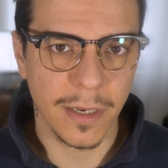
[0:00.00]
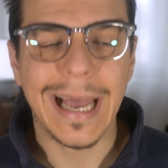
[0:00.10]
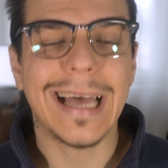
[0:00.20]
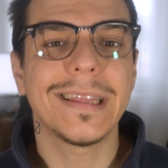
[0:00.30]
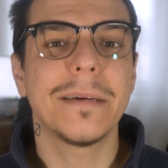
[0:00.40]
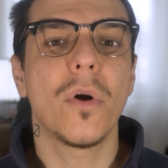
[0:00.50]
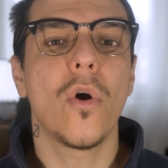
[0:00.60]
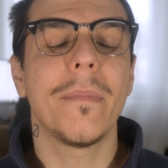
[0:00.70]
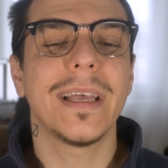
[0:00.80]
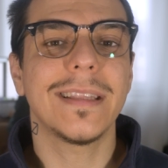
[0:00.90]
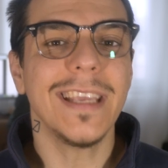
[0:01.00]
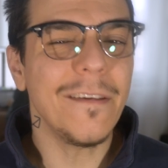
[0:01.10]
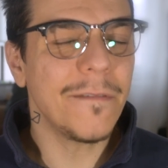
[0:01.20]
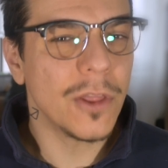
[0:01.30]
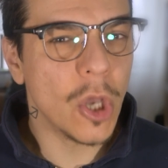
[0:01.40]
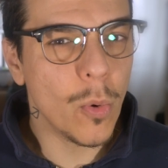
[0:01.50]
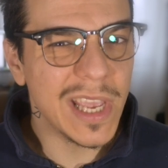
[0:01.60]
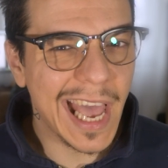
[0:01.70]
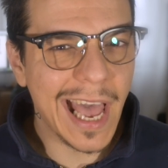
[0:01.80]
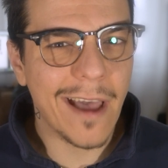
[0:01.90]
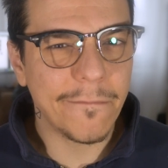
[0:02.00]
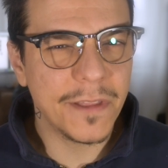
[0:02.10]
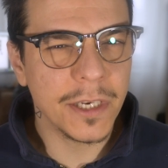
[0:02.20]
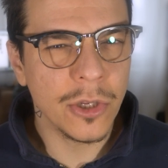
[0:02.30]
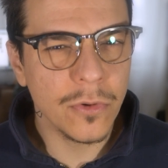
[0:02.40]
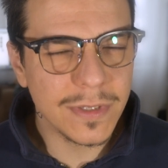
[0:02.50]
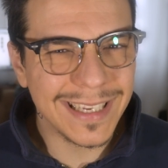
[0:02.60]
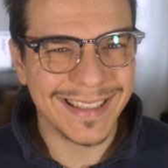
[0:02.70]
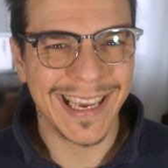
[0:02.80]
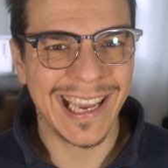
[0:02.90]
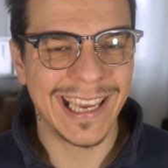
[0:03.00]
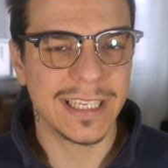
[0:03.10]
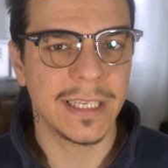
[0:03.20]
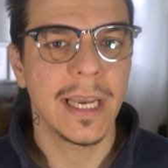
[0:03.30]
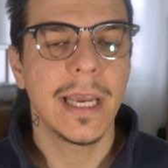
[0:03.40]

At the moment, even though we have the news at hand,